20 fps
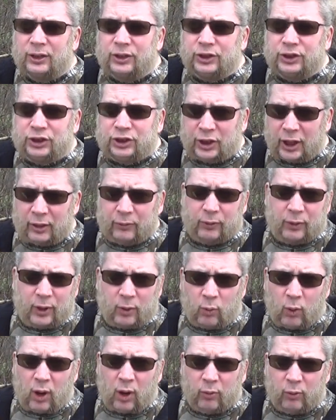generally
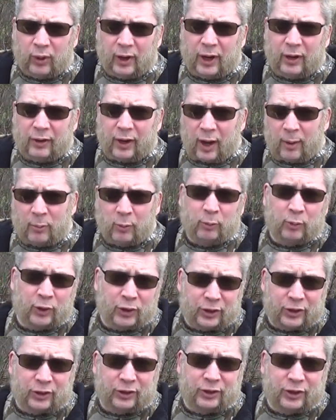while we're out, I'm a
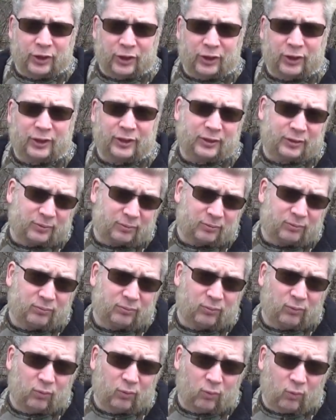pretty good cook.
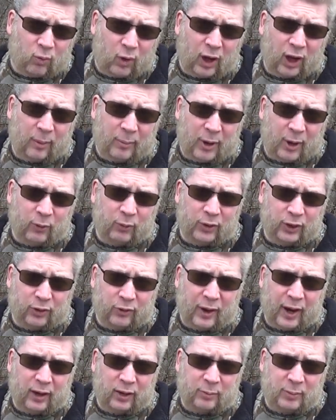While I'm out with a
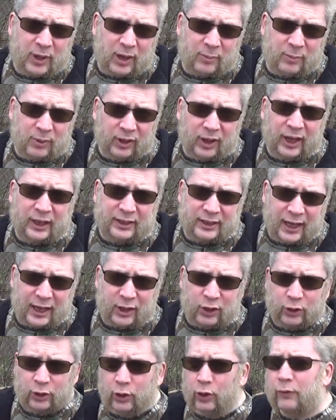crowd of people, I tend
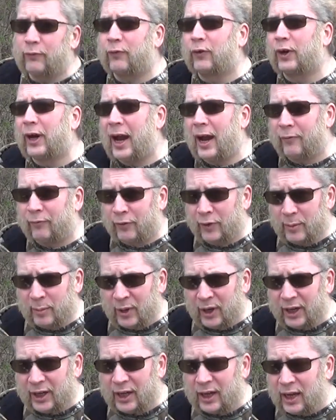to cook for
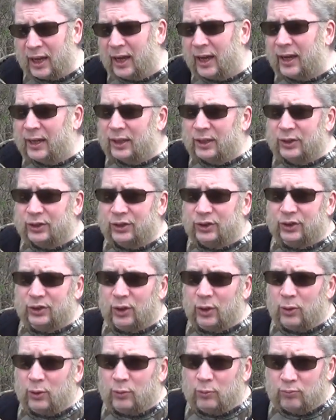everybody.
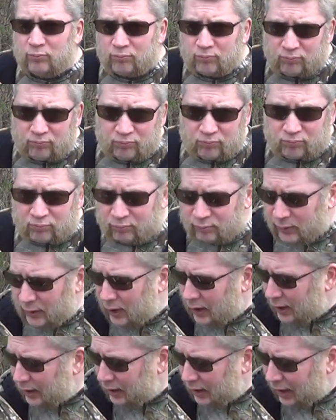So
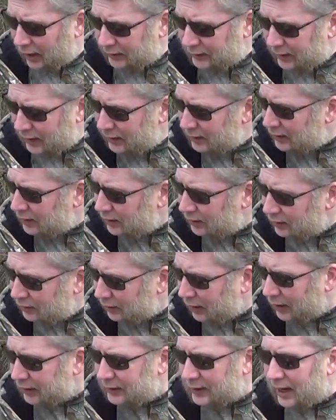I tend to
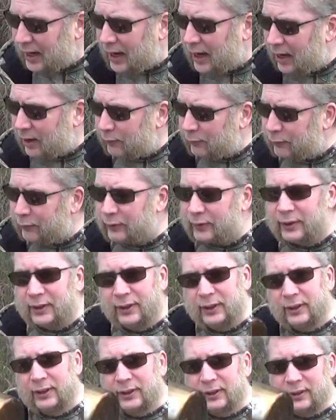like to have
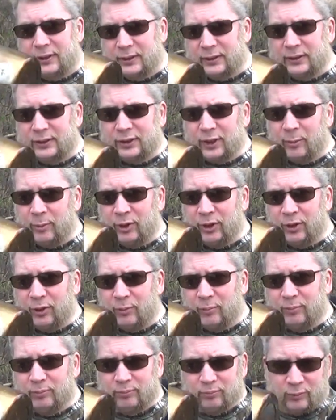something a
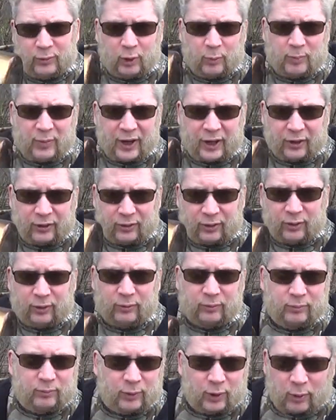little bigger, a
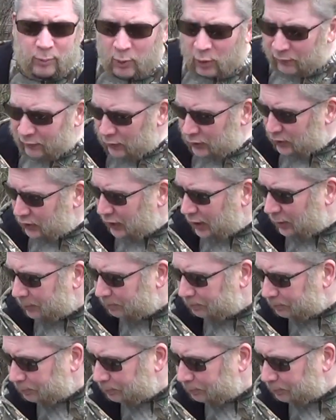little more versatile.